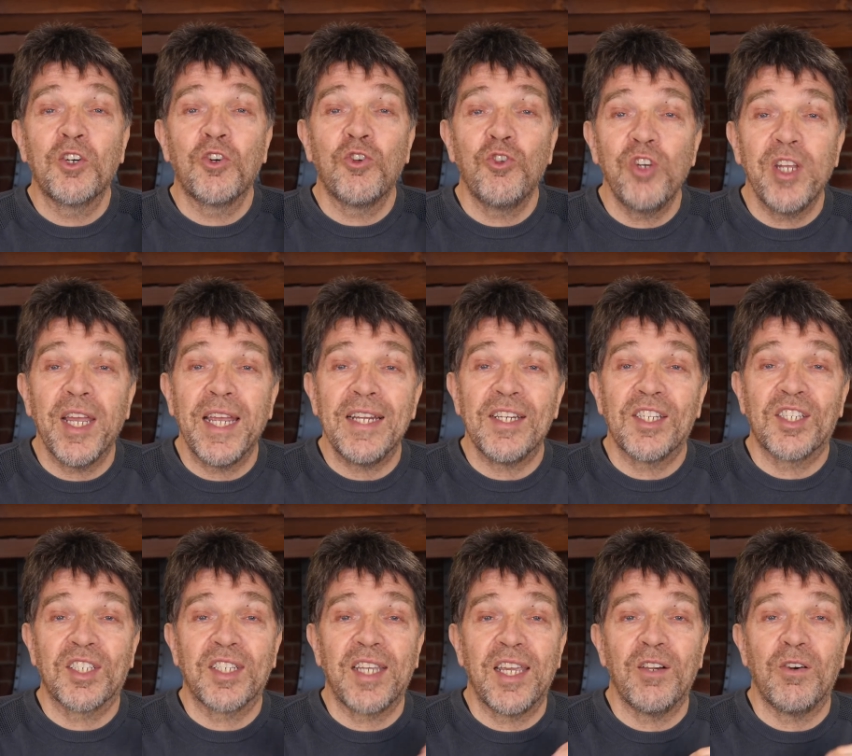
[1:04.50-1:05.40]
creates
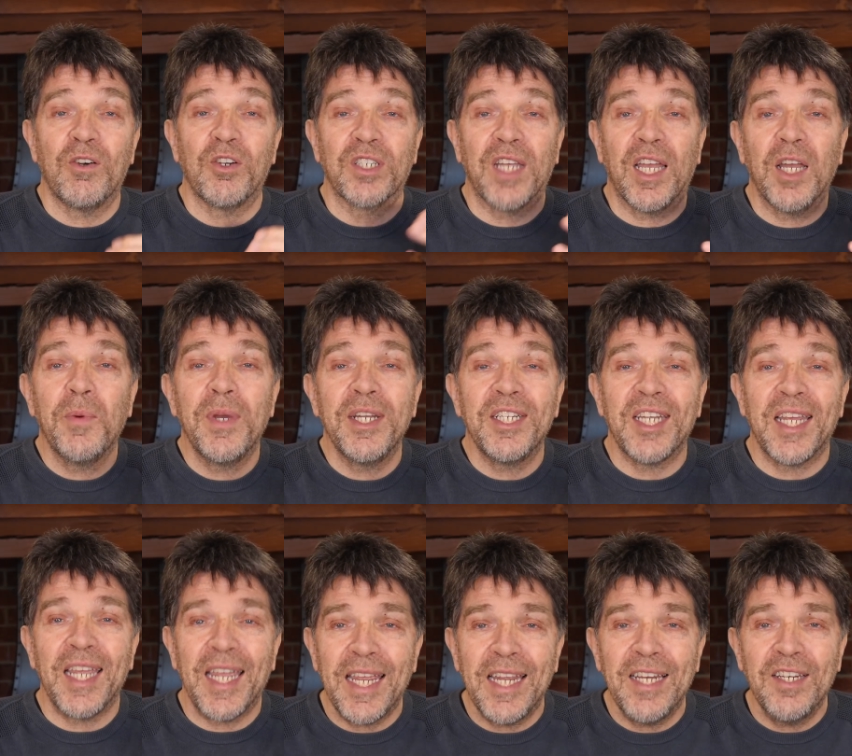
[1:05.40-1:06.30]
skills, how
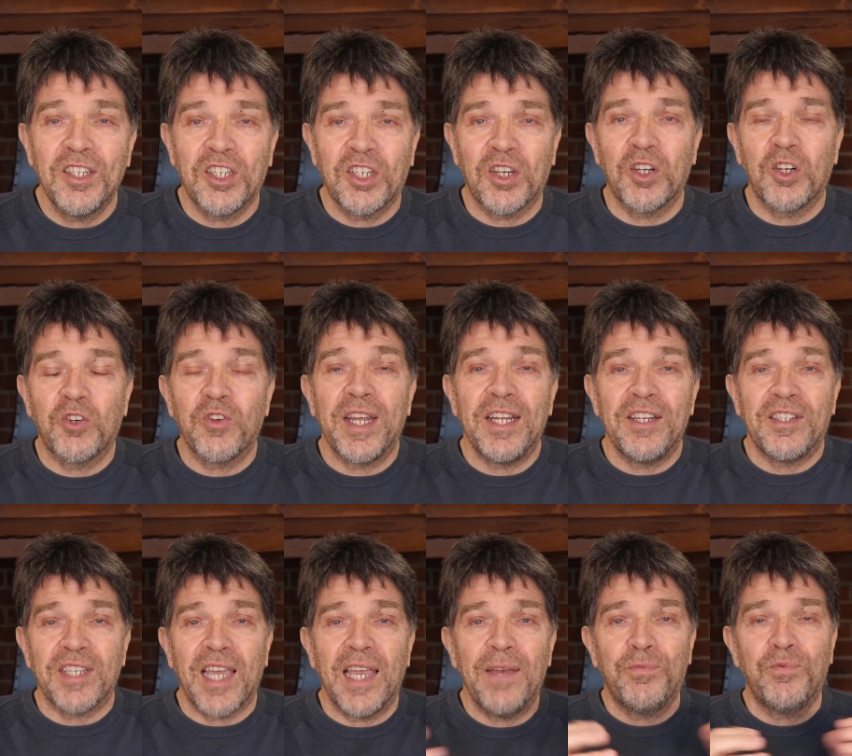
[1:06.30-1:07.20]
it
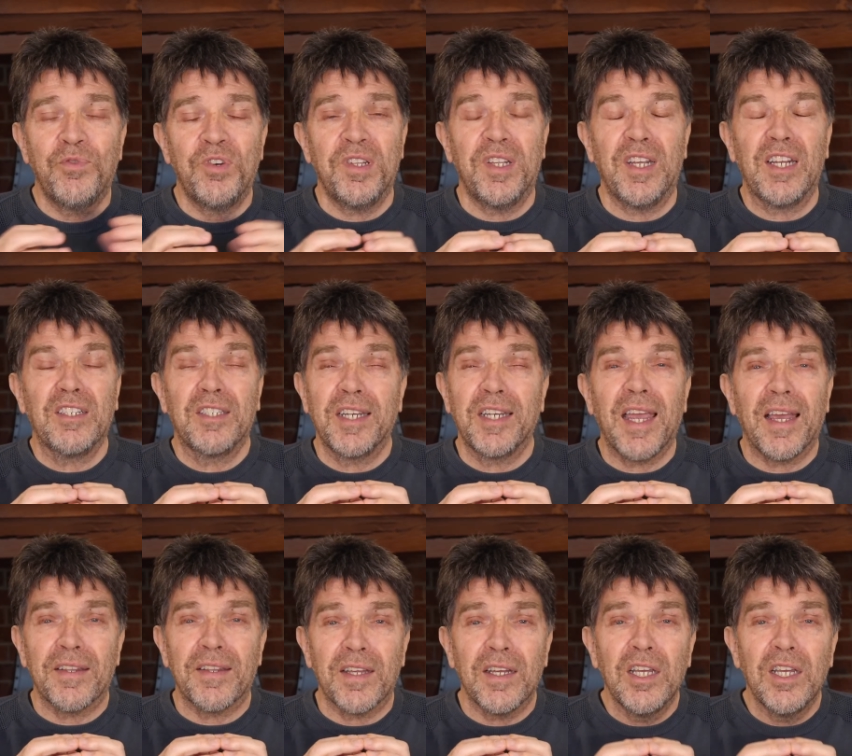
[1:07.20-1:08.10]
integrates everything
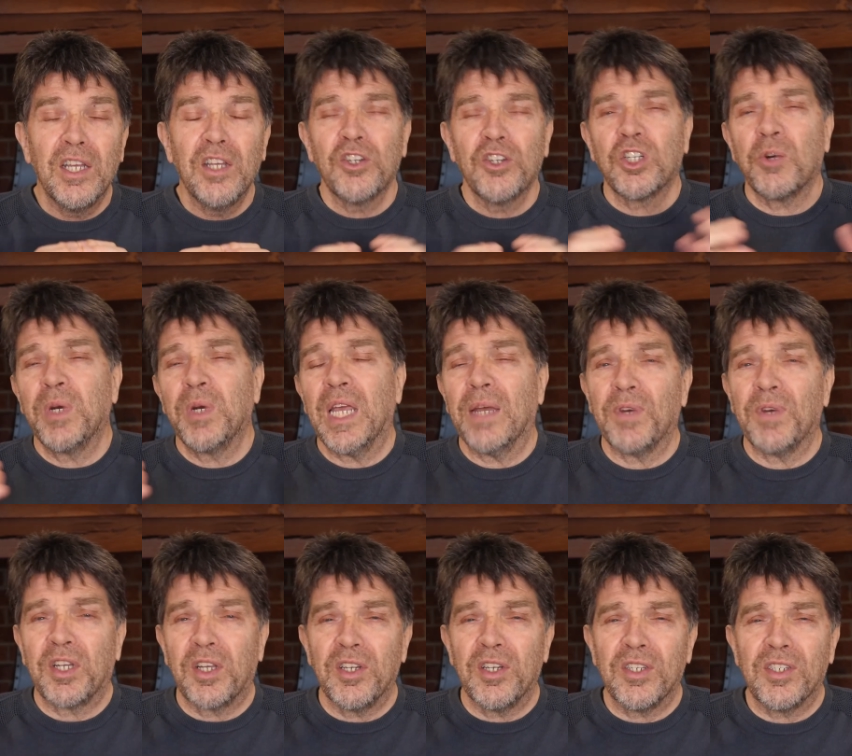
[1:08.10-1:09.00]
together so we have
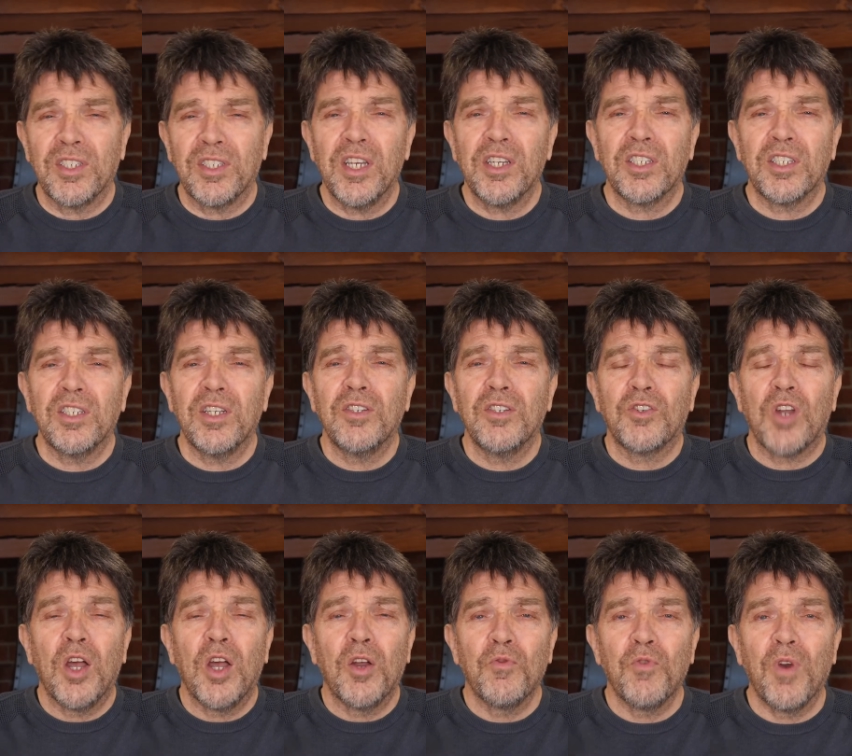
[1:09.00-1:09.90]
a
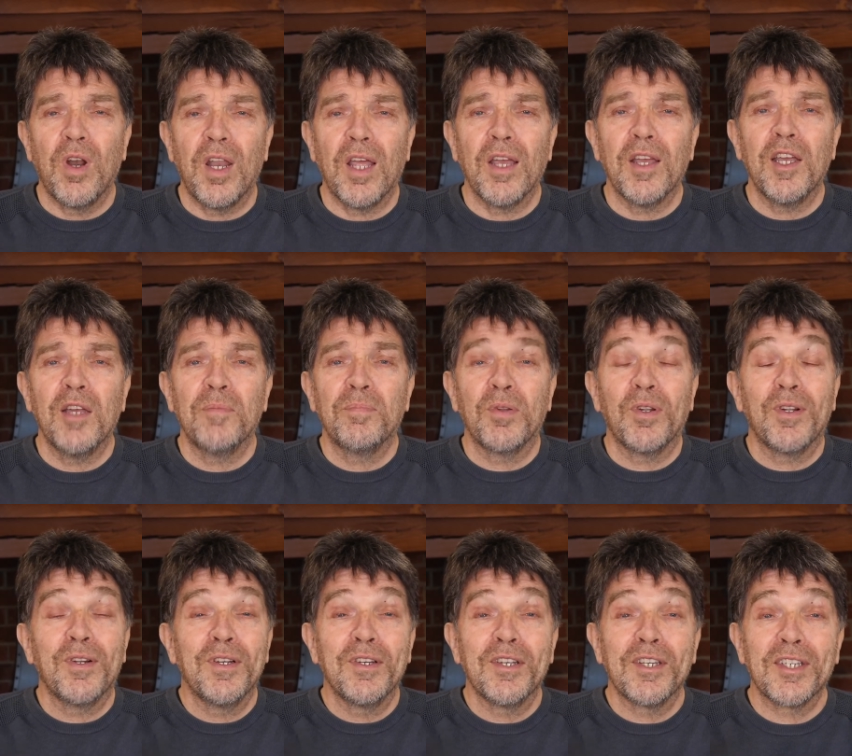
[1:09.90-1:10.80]
consistent,
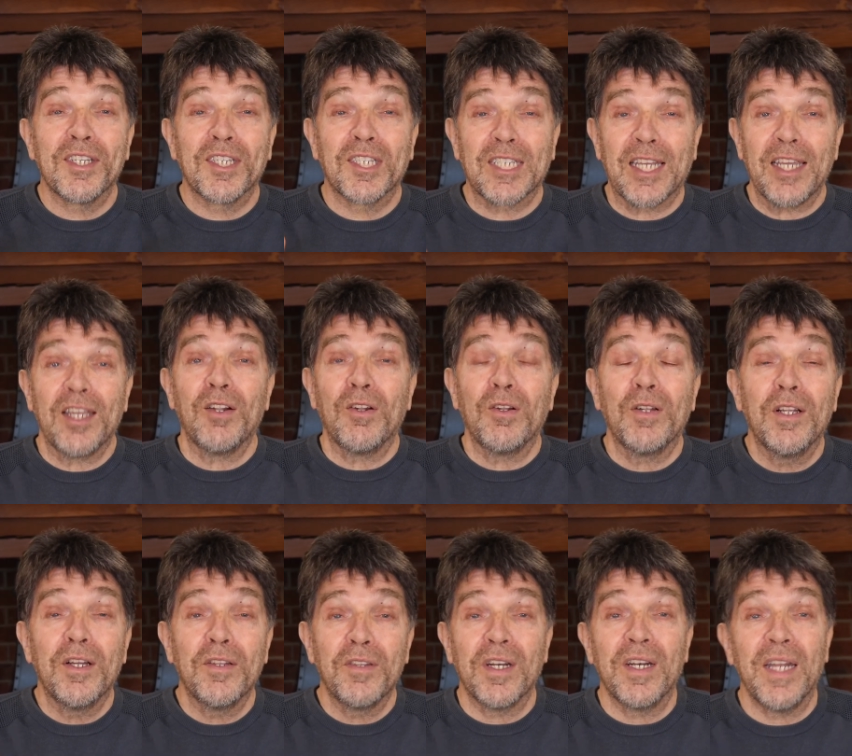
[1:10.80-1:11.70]
reliable
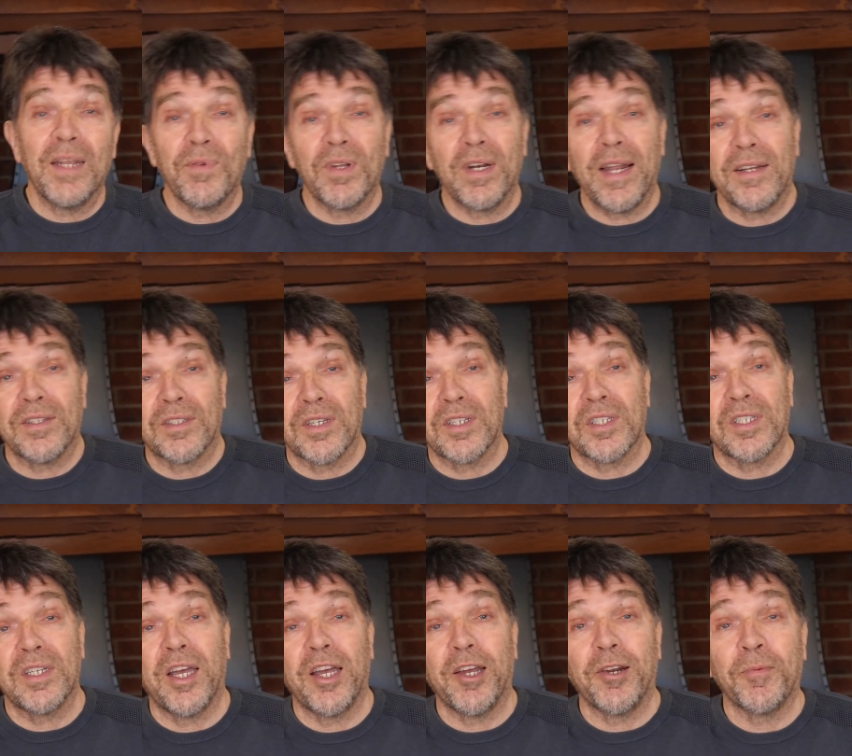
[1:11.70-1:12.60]
skill that never lets us
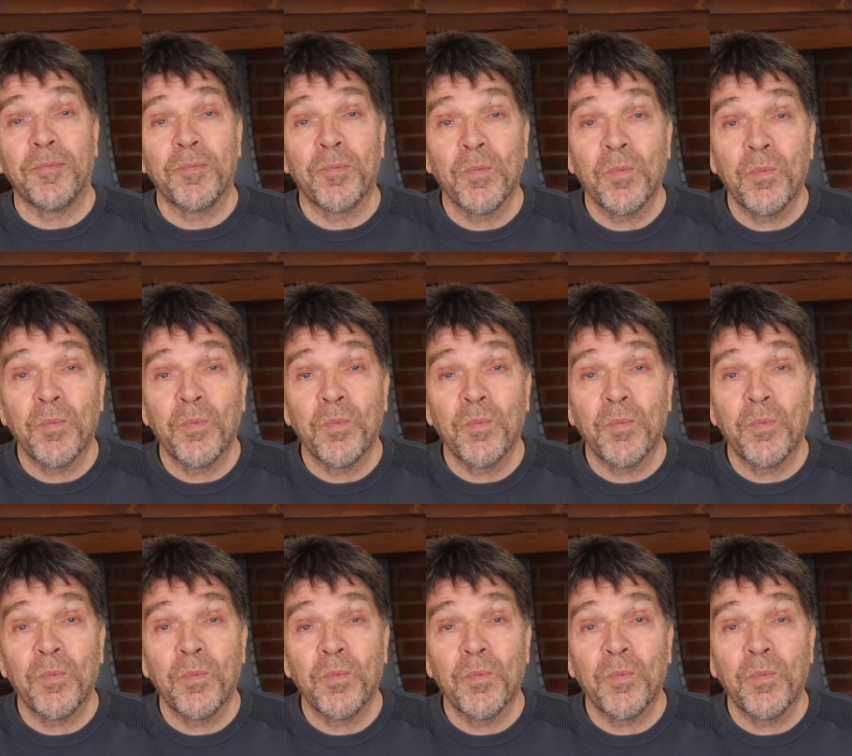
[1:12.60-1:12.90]
down.